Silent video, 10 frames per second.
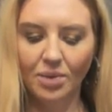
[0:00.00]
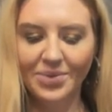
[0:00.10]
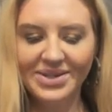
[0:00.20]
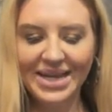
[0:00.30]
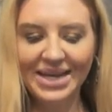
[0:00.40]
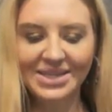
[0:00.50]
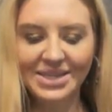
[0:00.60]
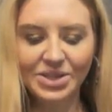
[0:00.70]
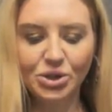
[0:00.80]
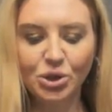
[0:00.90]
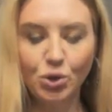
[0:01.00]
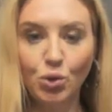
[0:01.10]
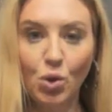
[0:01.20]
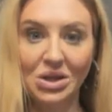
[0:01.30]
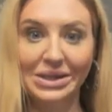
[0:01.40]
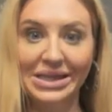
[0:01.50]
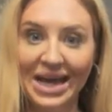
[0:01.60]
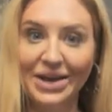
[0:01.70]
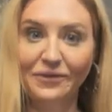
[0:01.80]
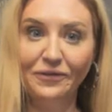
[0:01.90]
Besides this new
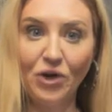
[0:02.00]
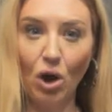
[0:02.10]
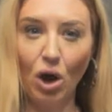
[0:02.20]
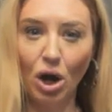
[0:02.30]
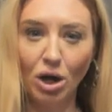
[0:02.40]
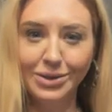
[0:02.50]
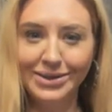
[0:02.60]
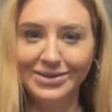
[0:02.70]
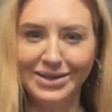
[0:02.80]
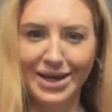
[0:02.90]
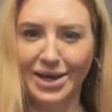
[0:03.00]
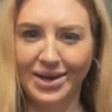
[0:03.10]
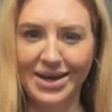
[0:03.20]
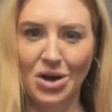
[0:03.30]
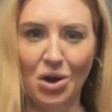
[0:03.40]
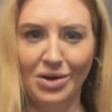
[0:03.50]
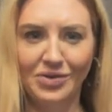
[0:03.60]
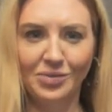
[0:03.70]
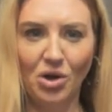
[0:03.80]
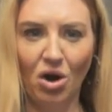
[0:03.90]
life card, that's like an
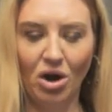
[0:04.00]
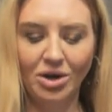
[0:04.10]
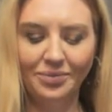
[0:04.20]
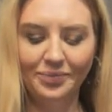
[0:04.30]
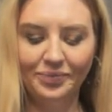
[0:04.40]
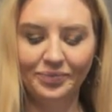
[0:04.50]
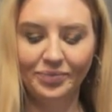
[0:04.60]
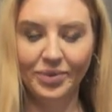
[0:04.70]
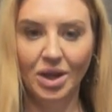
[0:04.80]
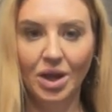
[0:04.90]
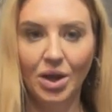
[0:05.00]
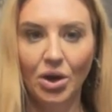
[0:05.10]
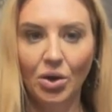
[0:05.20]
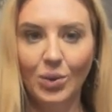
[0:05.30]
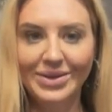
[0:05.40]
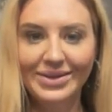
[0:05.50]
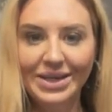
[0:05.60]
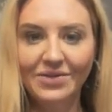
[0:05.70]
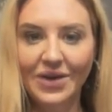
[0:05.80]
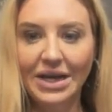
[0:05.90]
awesome card. What's the
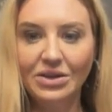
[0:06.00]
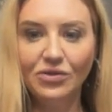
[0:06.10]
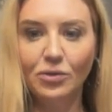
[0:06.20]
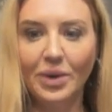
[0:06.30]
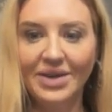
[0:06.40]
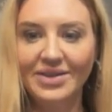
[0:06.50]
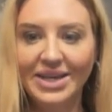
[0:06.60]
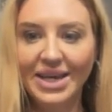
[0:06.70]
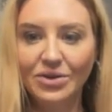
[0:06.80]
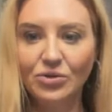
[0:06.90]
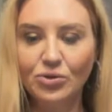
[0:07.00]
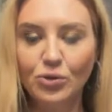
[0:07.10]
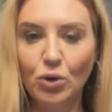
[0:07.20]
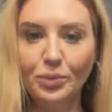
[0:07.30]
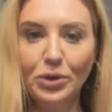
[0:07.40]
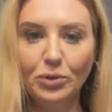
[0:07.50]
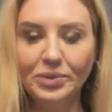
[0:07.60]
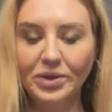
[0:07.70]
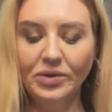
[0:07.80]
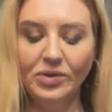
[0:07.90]
advice for Pisces, Cancer, Scorpio,
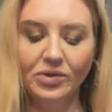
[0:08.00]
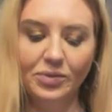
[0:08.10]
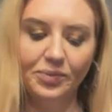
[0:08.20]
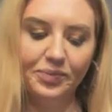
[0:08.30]
please?